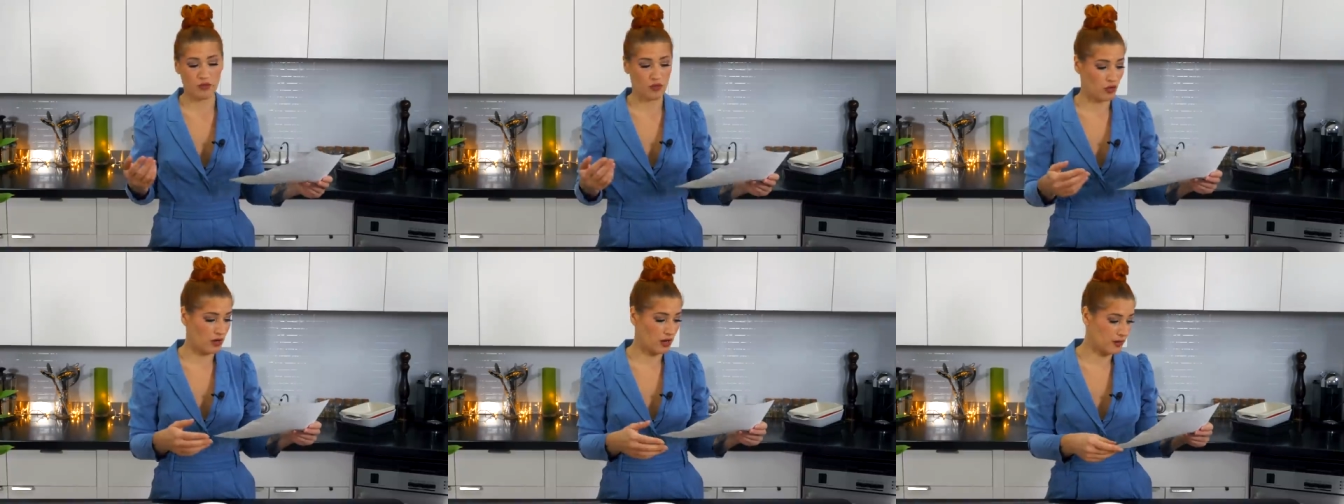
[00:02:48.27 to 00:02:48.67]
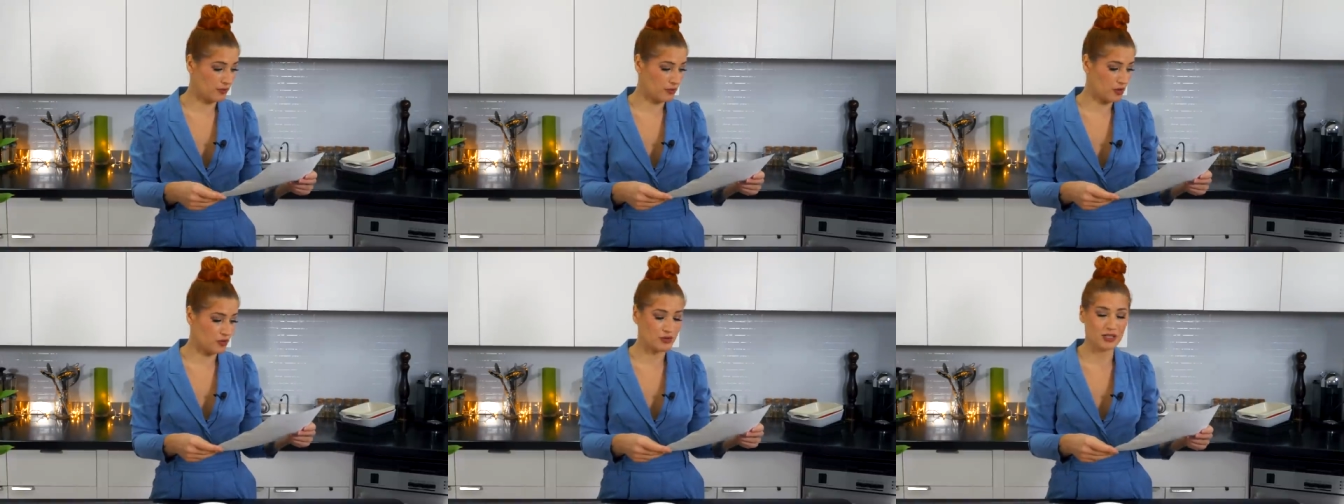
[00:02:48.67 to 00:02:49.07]
for
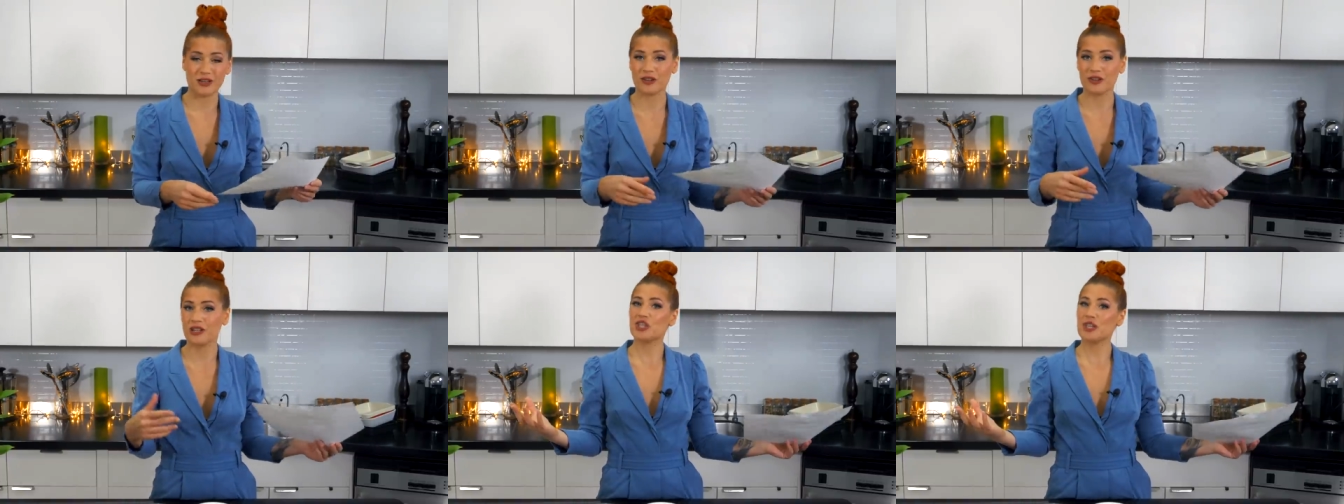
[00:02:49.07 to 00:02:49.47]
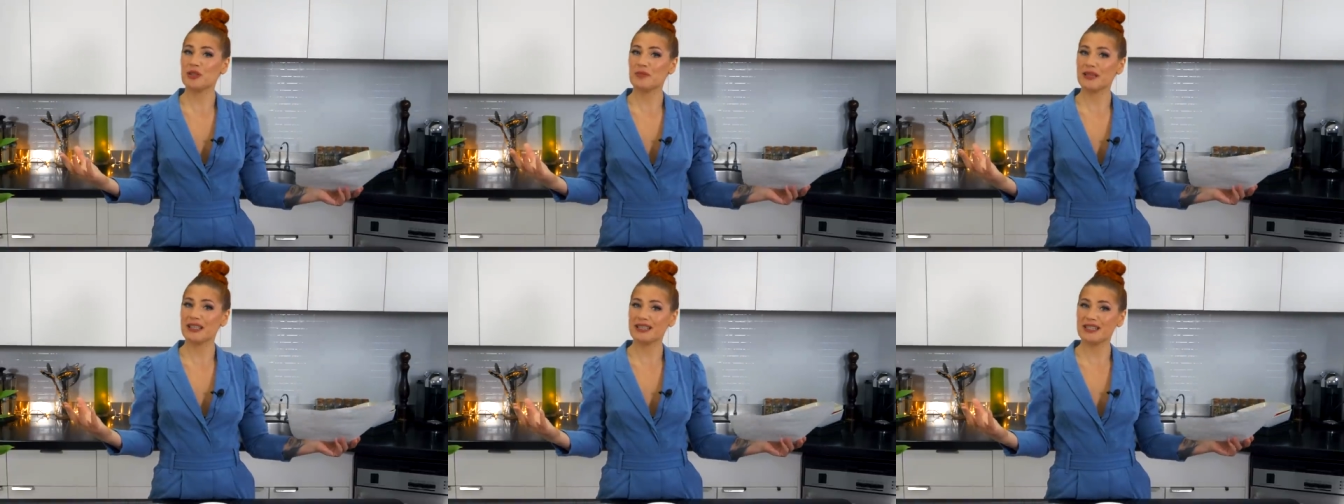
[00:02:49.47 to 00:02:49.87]
Rose and her
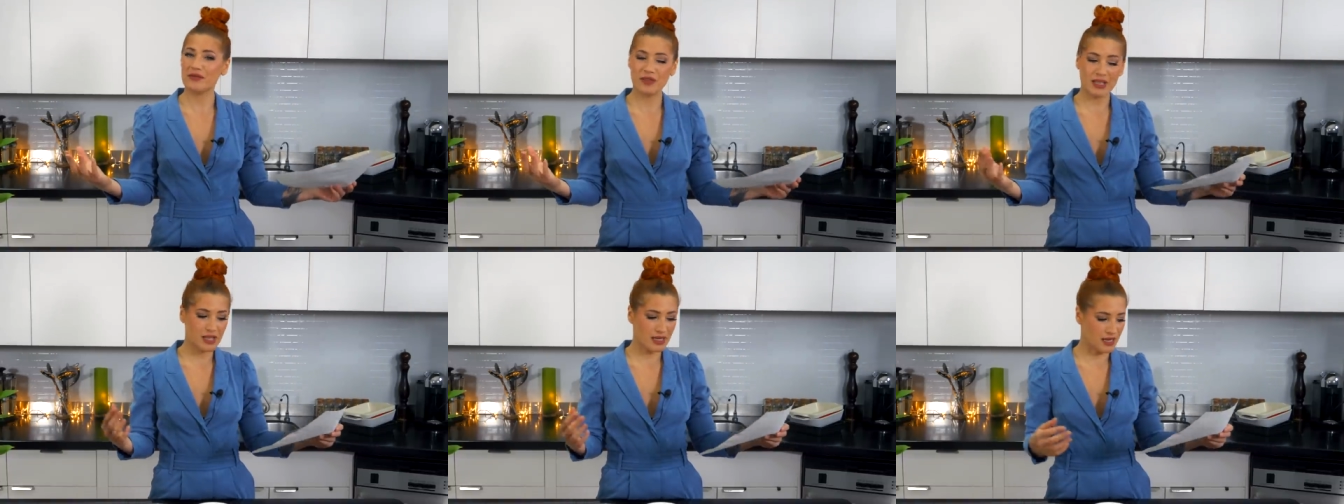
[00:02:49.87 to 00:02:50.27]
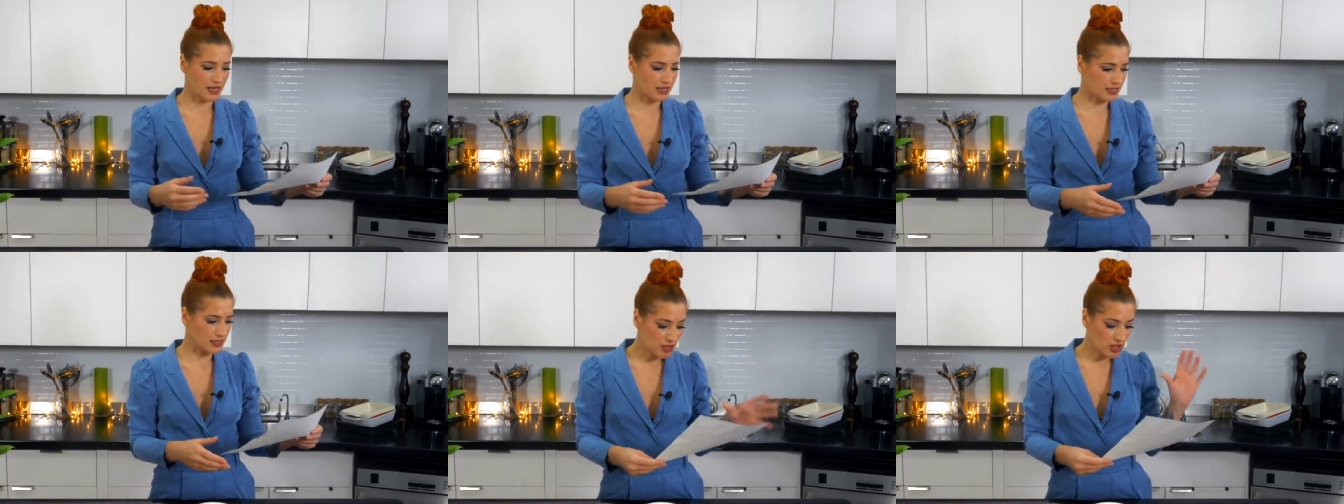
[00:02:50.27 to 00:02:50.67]
cheap lazy
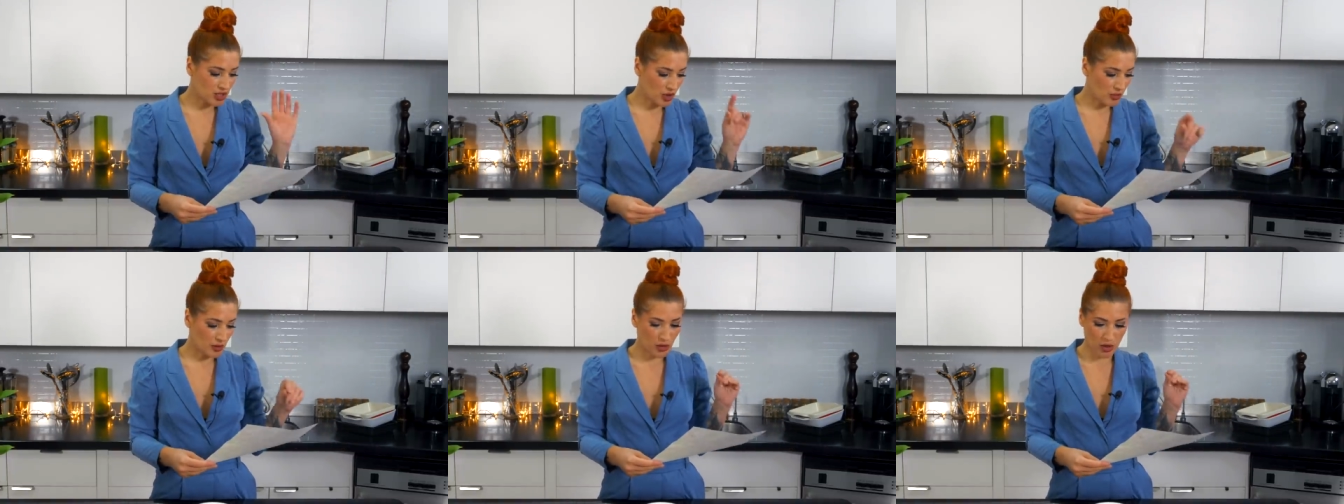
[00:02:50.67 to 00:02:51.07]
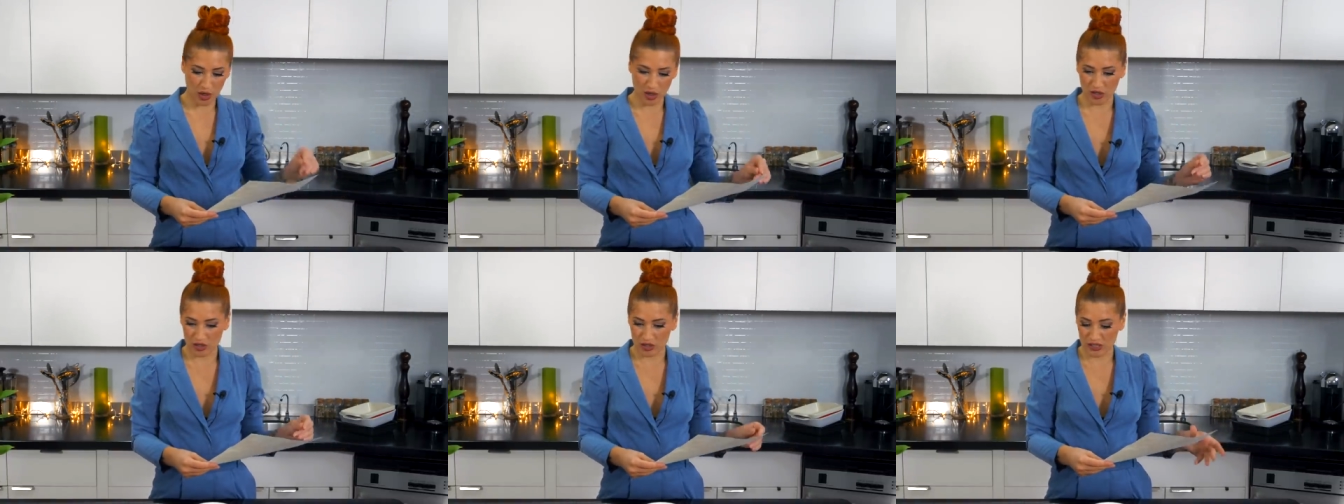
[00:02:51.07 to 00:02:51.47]
veganness. So with
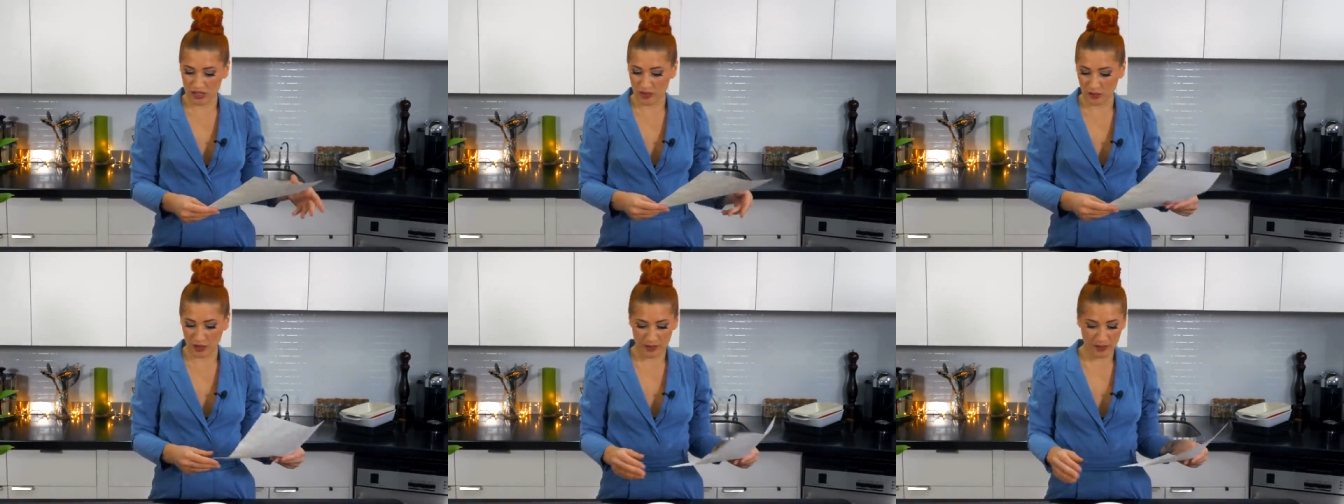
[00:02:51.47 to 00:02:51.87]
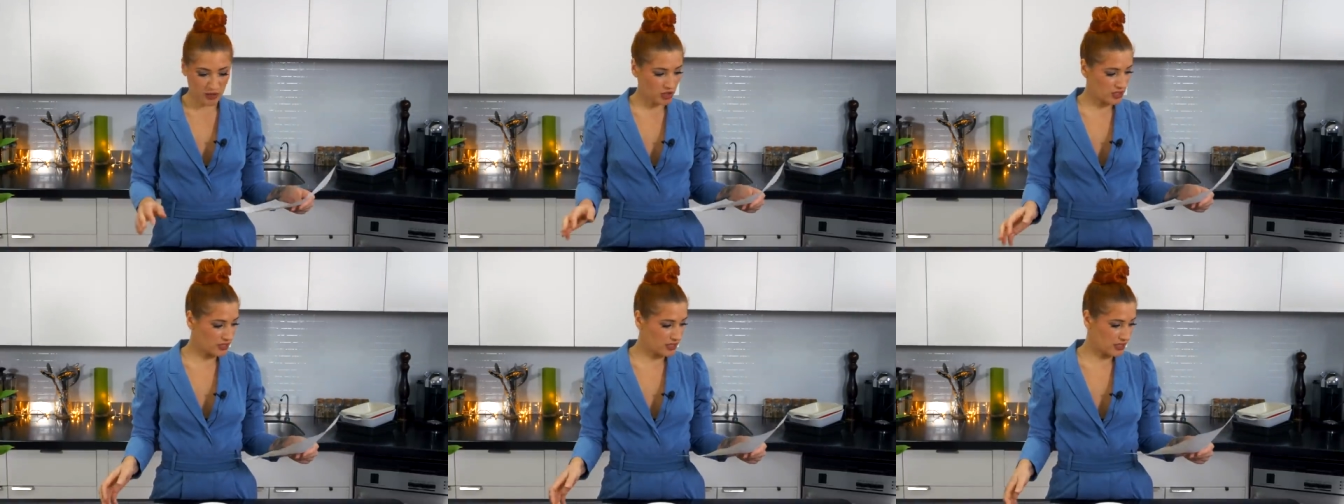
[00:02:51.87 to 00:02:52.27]
hers, you pretty much just